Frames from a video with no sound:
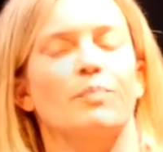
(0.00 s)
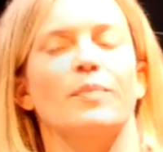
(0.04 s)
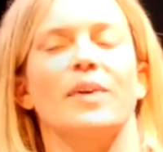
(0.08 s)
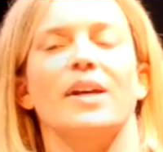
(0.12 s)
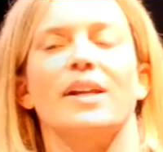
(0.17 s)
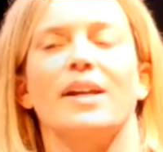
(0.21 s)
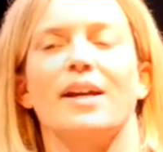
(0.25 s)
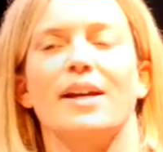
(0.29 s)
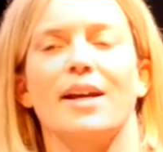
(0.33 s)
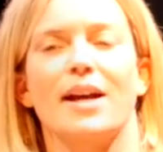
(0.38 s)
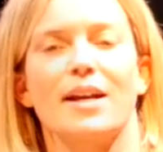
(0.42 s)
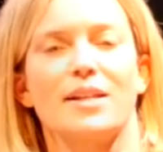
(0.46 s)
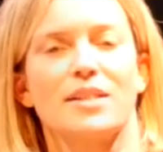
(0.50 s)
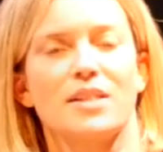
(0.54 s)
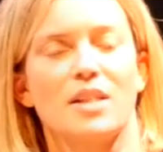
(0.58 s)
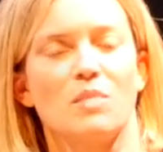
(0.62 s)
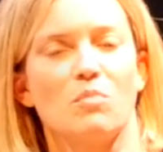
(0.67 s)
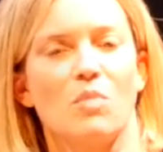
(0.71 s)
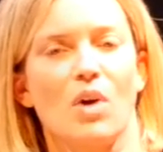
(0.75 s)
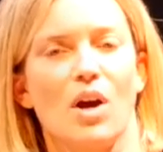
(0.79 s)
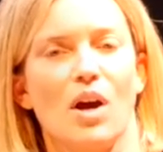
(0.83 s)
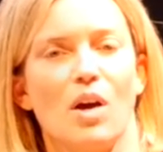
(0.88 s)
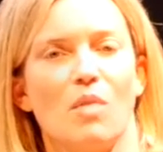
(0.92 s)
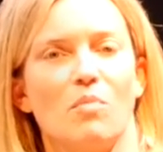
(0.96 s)
And I asked the
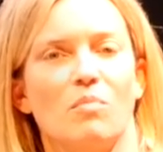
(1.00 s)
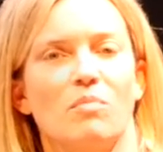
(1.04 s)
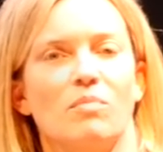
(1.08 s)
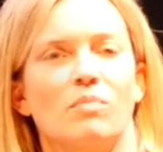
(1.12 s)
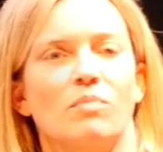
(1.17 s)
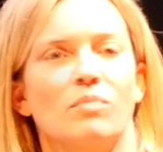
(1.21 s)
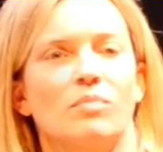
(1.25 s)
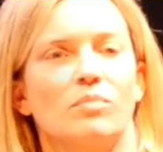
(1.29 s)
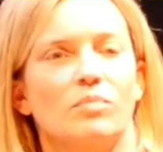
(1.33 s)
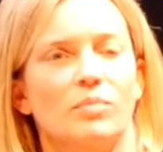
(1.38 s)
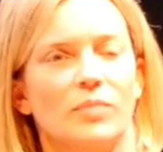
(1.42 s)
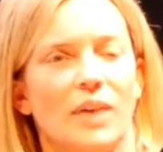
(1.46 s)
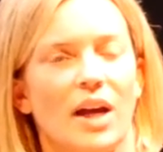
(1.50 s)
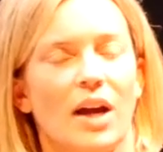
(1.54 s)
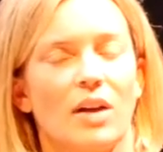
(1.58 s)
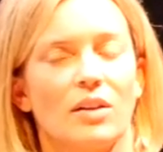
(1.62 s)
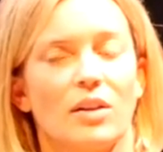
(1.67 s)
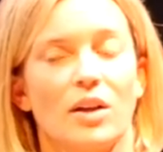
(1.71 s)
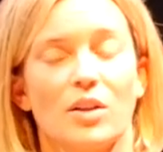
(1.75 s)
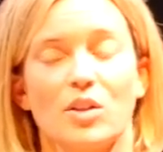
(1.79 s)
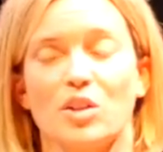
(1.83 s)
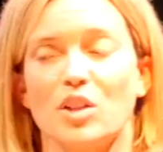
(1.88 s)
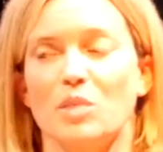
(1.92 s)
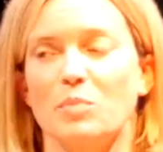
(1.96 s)
mom how
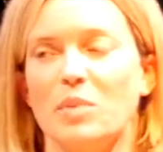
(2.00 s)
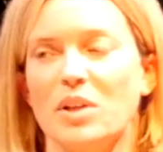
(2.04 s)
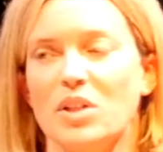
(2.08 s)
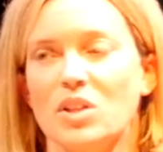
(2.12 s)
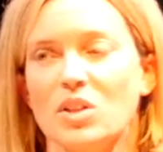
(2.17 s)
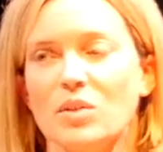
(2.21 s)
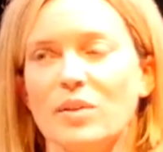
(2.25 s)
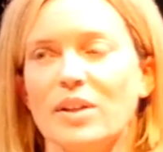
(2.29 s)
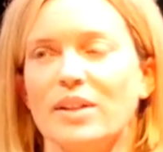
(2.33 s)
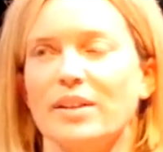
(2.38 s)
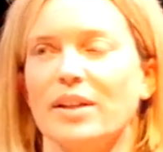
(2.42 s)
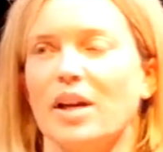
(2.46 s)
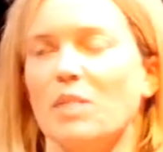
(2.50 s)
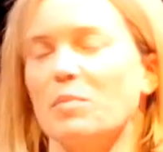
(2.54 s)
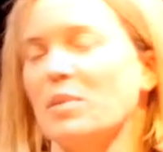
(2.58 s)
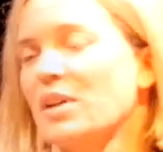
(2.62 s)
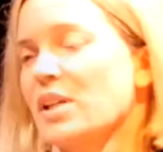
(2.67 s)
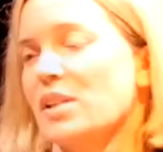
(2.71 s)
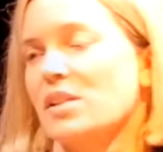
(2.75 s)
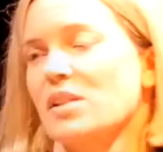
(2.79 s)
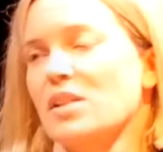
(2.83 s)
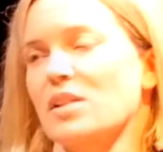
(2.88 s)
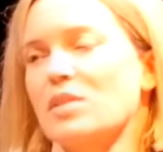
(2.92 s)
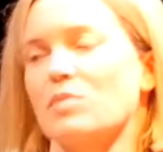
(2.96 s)
long she'd been doing that,
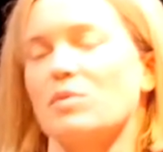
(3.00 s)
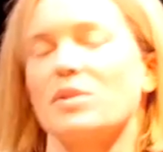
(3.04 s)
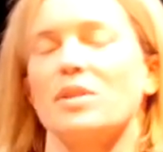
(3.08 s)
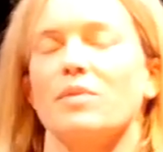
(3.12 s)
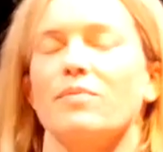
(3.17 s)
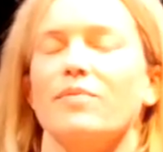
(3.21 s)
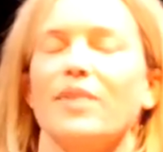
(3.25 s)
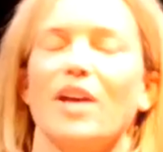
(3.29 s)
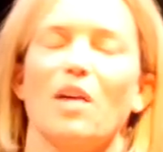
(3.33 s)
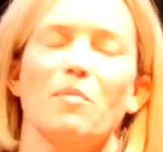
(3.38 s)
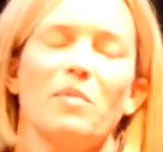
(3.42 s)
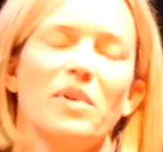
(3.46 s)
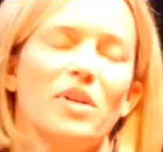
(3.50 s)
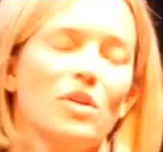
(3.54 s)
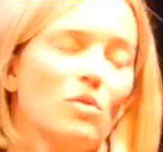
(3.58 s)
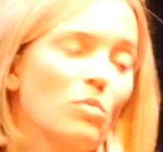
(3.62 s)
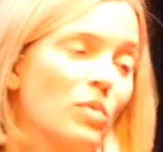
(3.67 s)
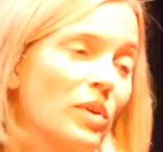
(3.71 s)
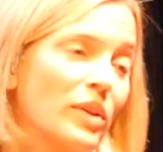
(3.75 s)
because this was a family who